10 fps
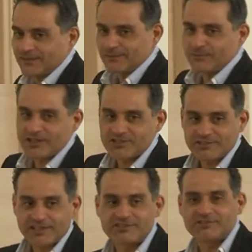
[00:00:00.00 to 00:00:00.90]
Imagine
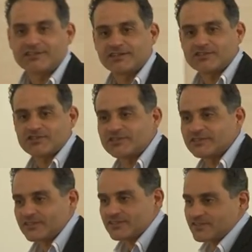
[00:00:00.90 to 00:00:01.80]
that you are
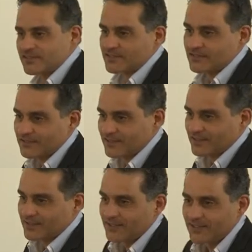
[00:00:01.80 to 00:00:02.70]
journalists
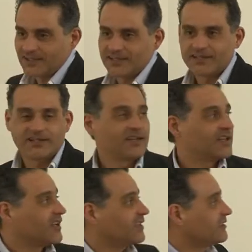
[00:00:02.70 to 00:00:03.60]

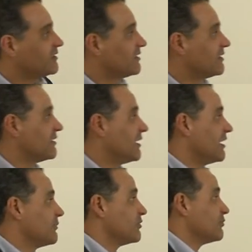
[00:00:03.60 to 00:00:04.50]
and uh, I
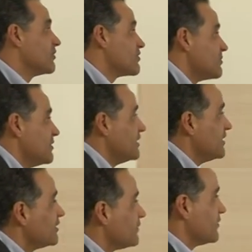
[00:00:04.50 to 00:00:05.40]
am the one to be
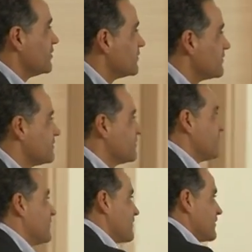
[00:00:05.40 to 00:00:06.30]
interviewed.
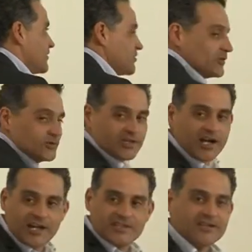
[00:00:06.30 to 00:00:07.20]
So you
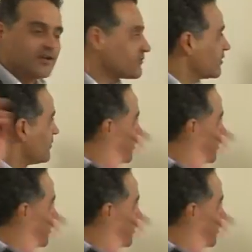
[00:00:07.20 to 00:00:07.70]
guys are from